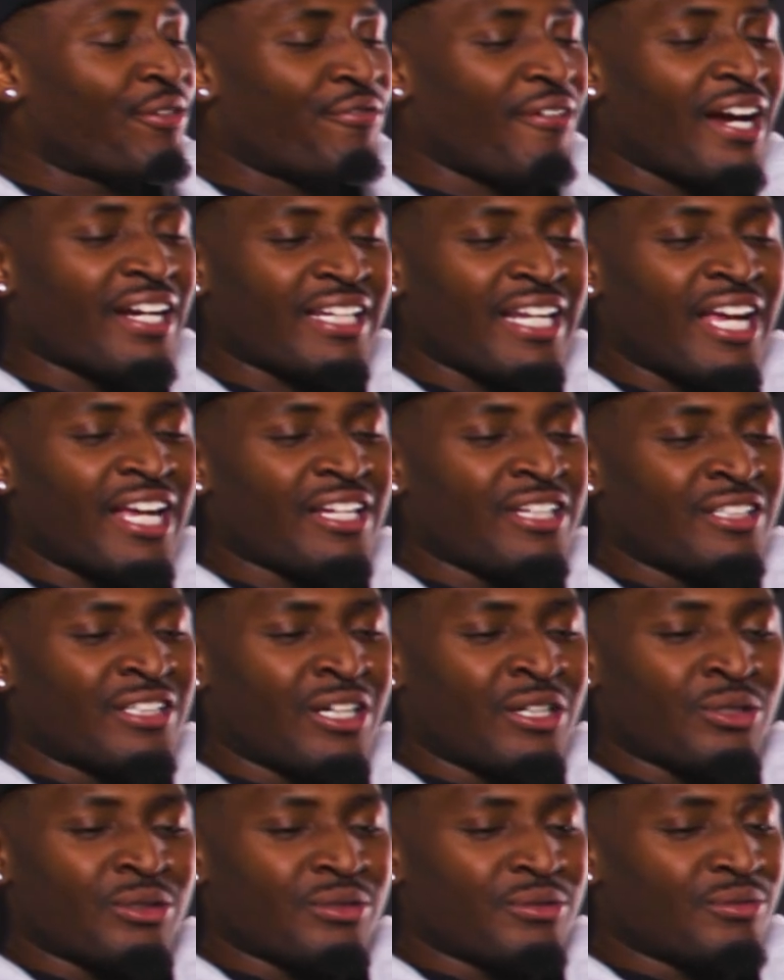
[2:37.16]
The fact that
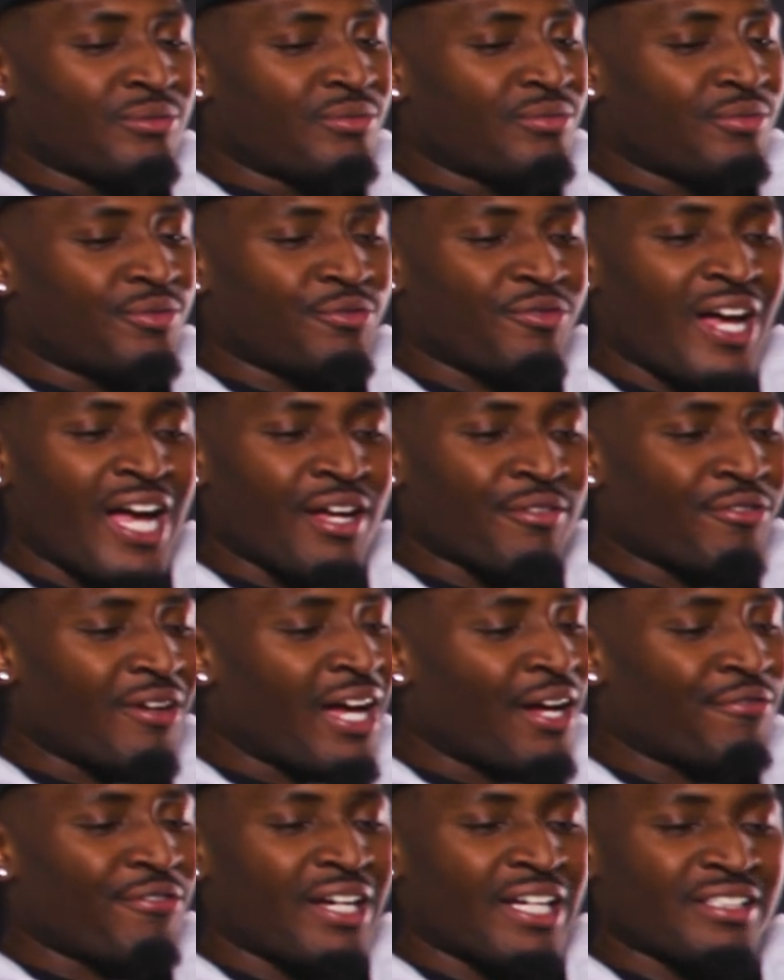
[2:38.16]
5'5",
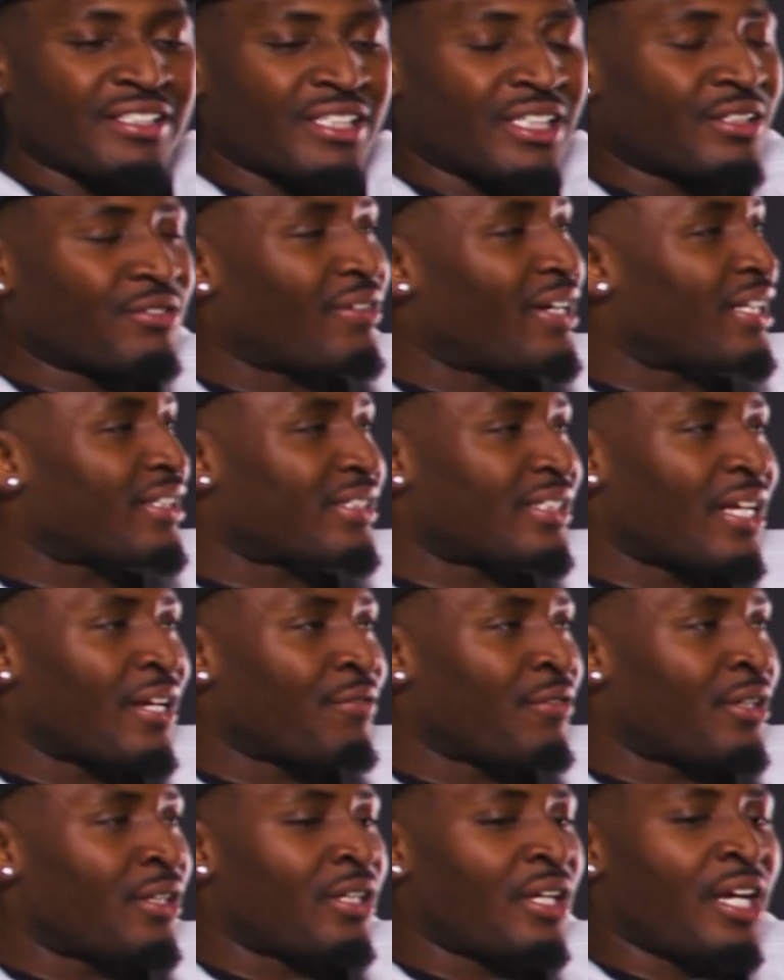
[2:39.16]
5'6",
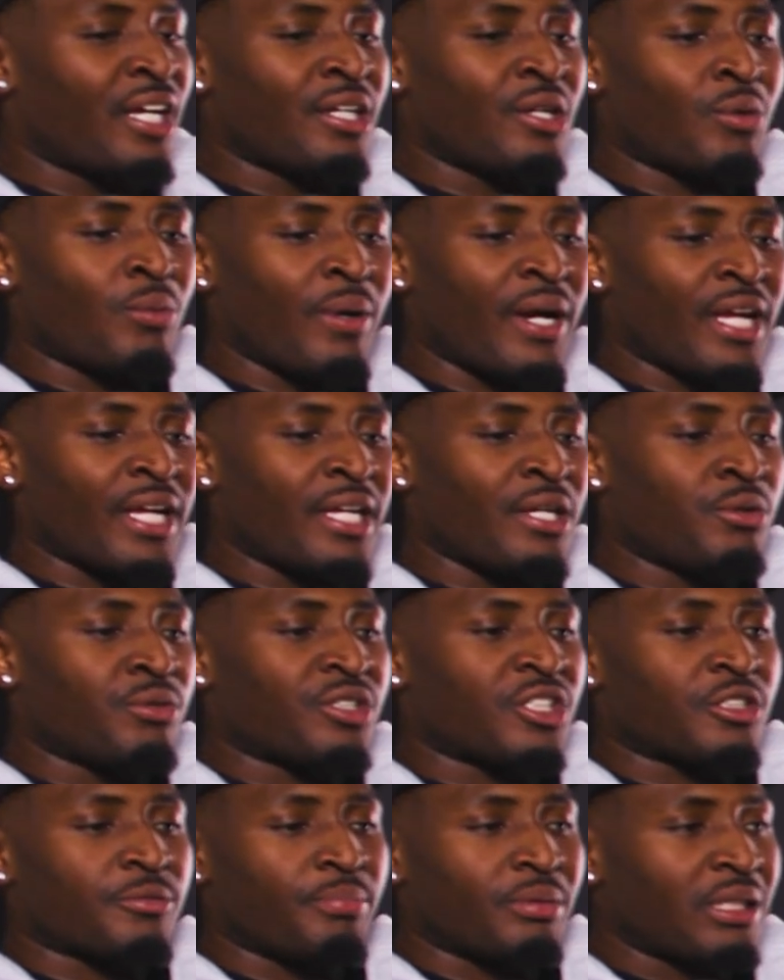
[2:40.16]
5'7", and the way he
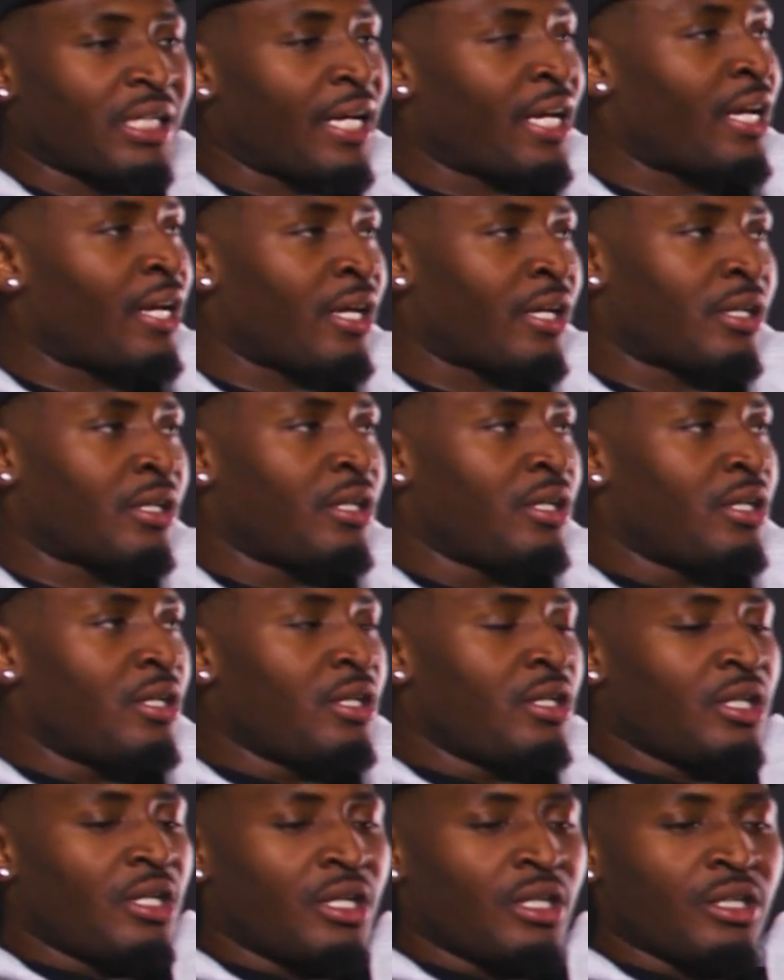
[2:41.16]
was just playing
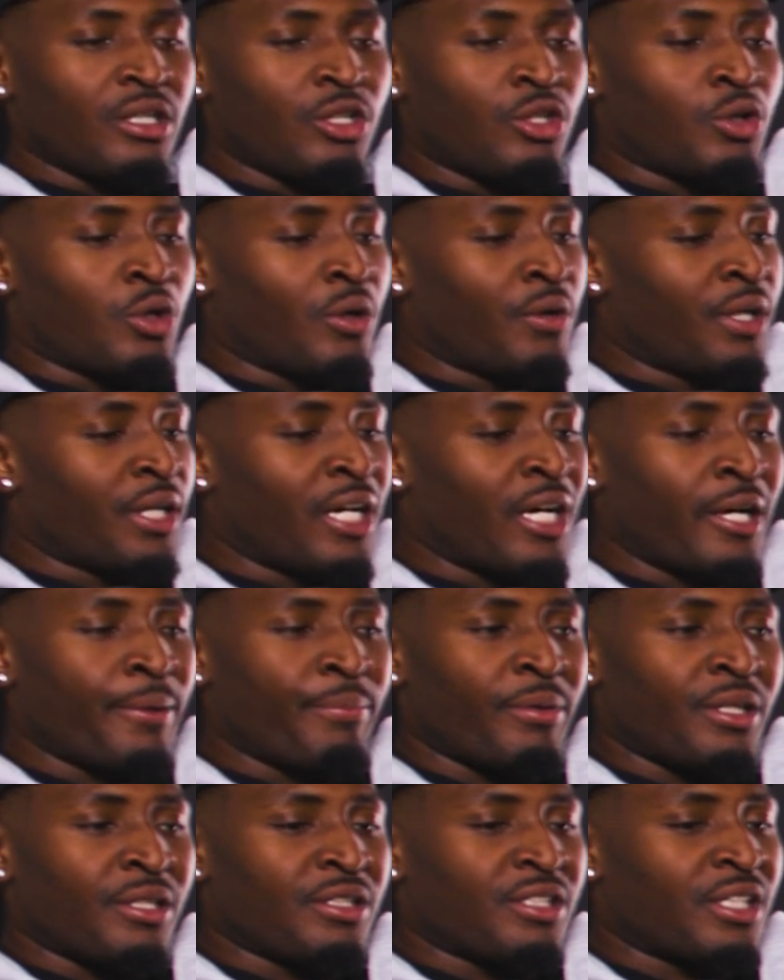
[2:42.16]
growing
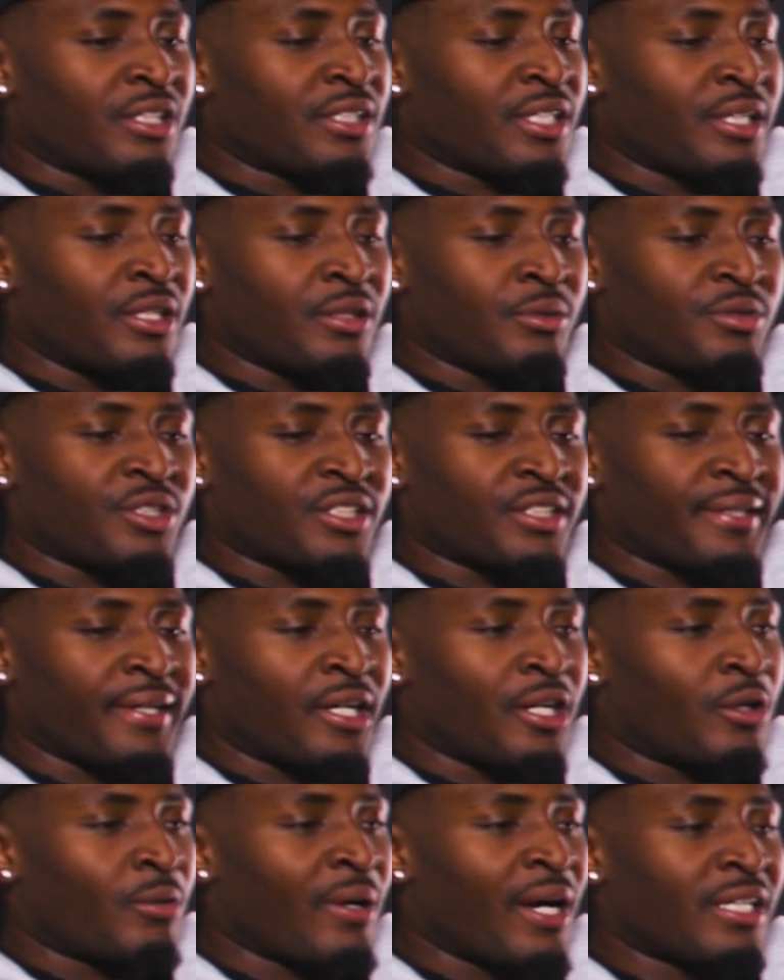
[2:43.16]
up, and just him just
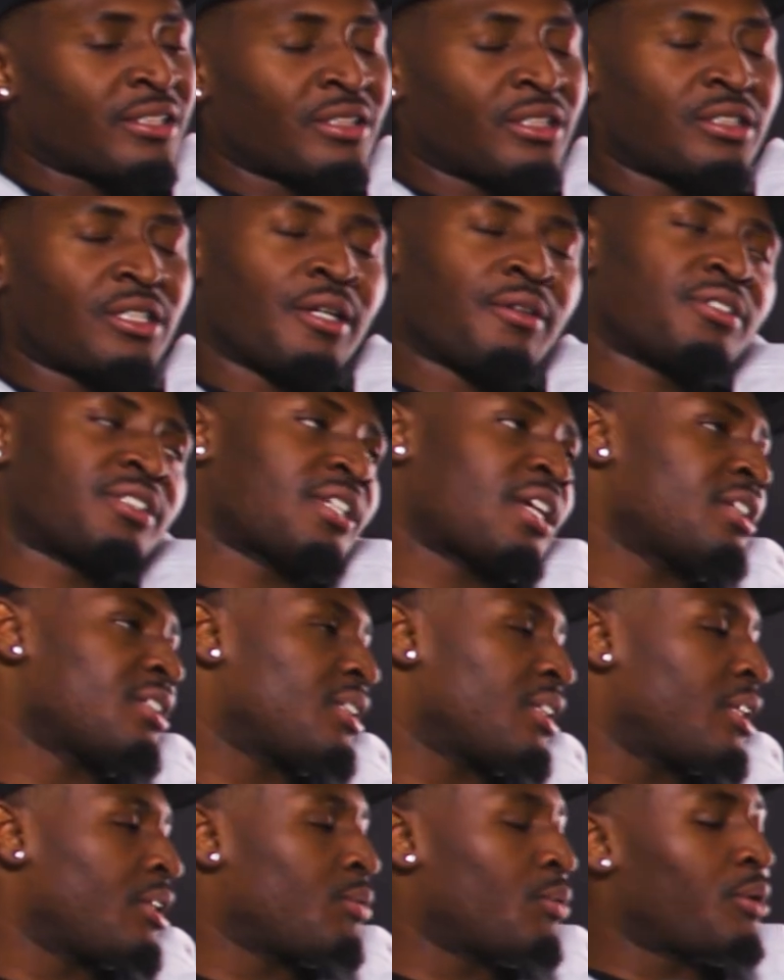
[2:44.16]
terrorizing the
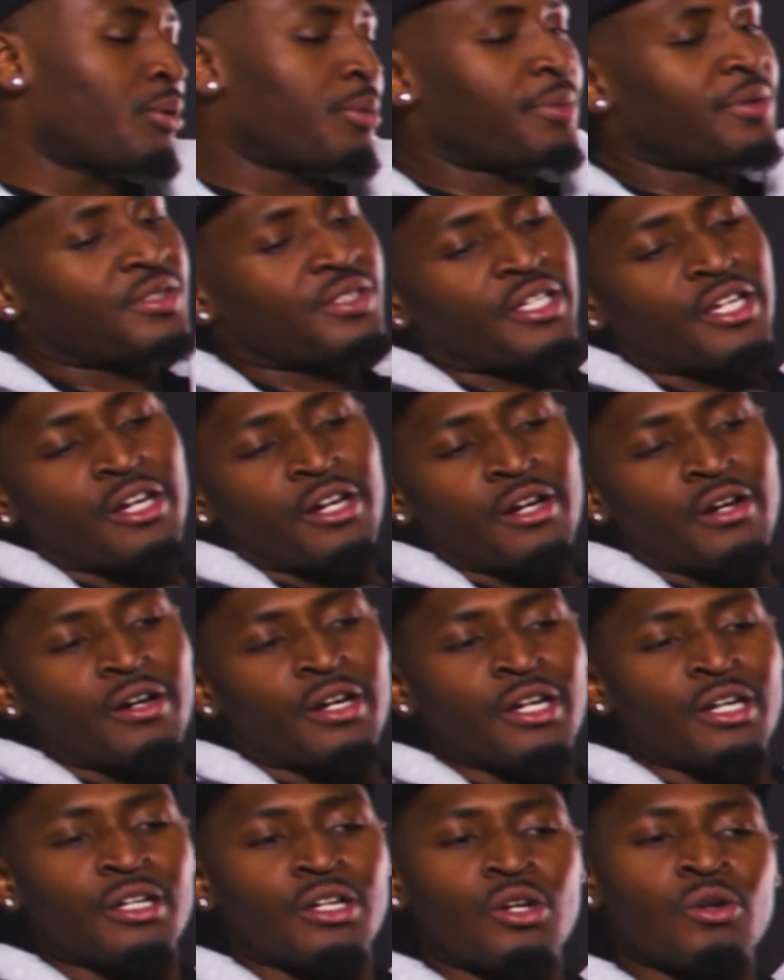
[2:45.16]
WCAC when we was there,
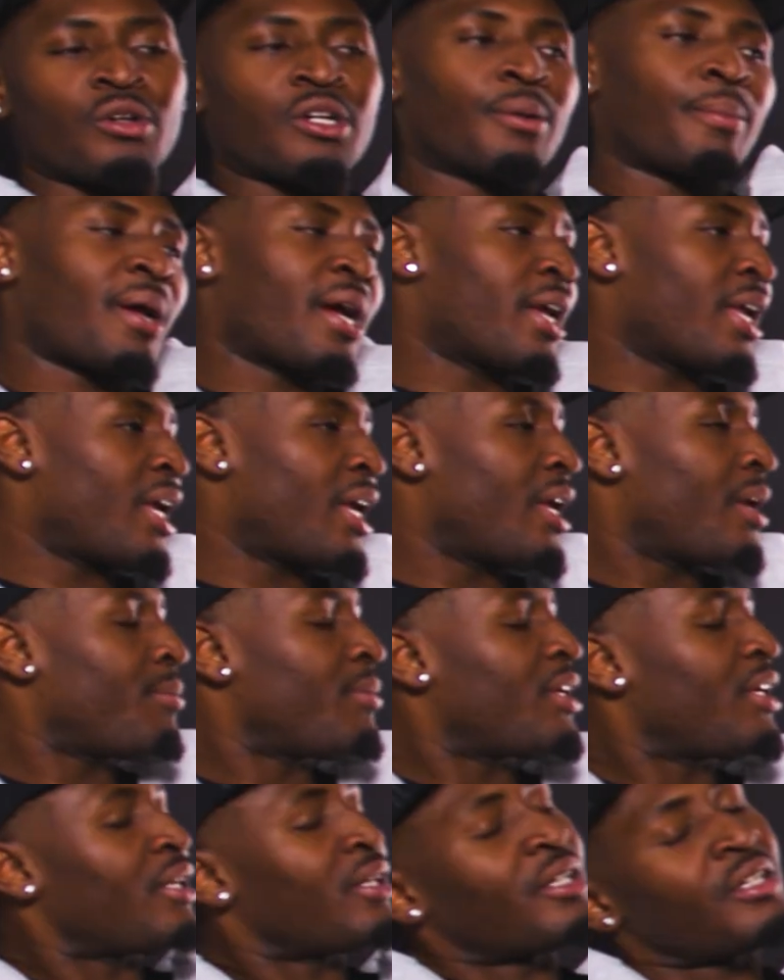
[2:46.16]
and then going to
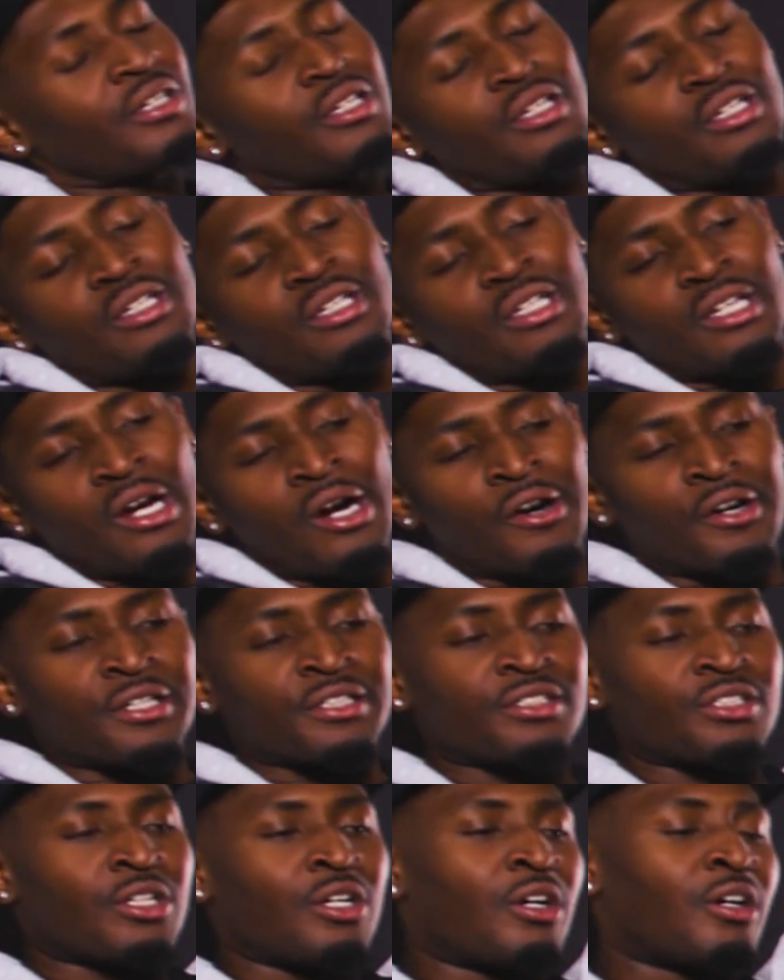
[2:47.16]
Miami and
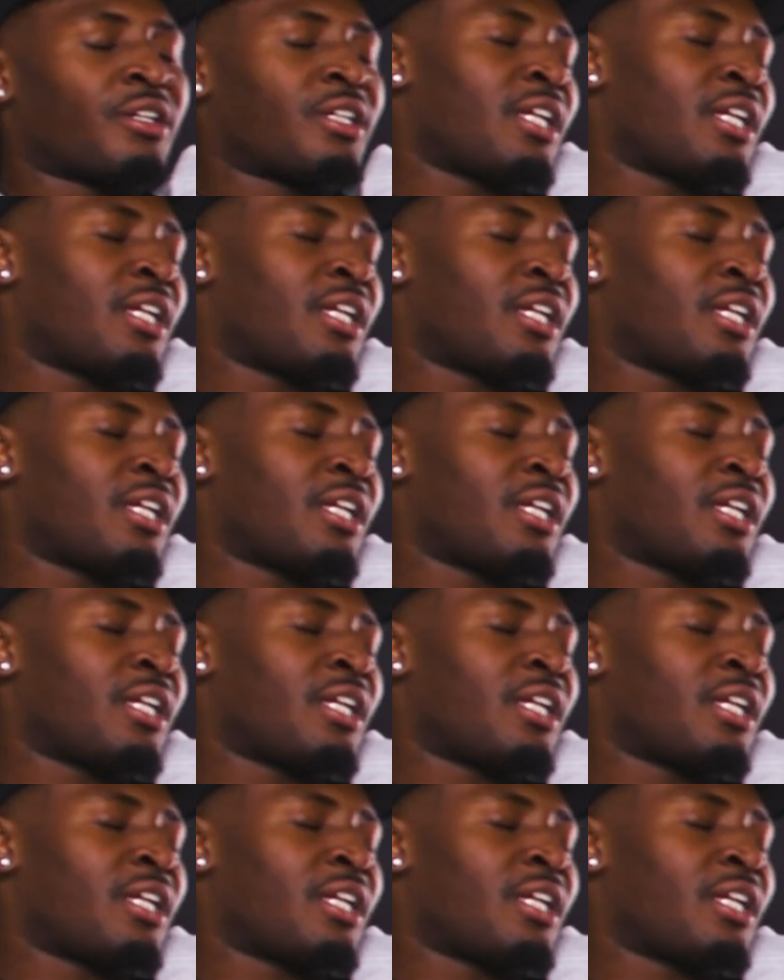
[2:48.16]
Arkansas.